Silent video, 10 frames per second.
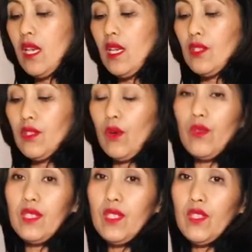So
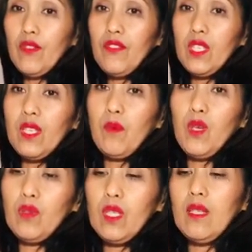this is the fish I'm
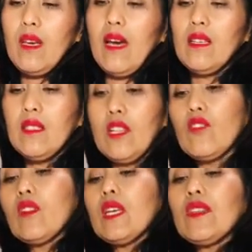using, guys.
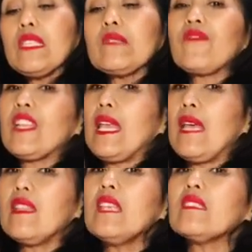Look at this
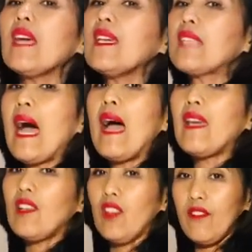fillet. These guys, I
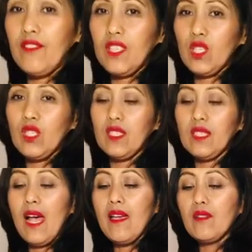cannot finish
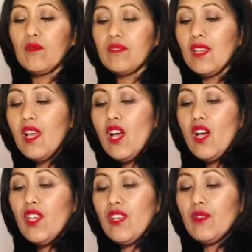this. I don't,
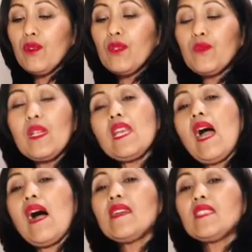usually
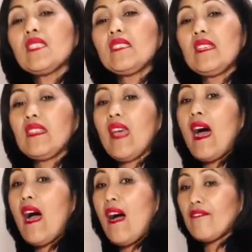I just eat
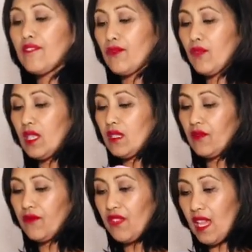half of
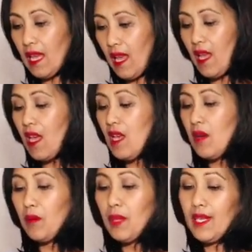this fillet.
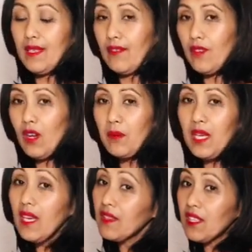But if you're a
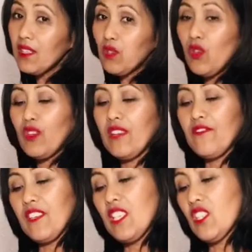big eater, so you can
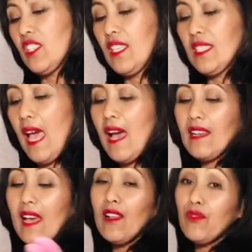finish this.
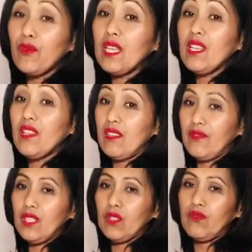And I really
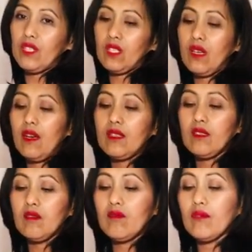love this fish,
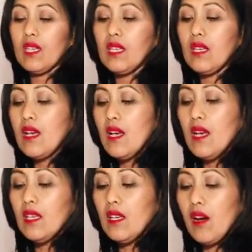guys. It's really
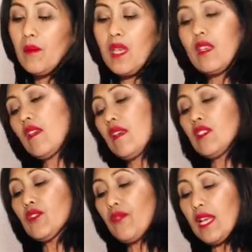yummy
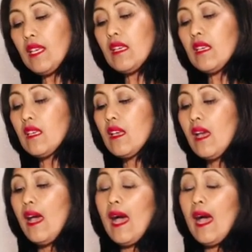and it's flaky.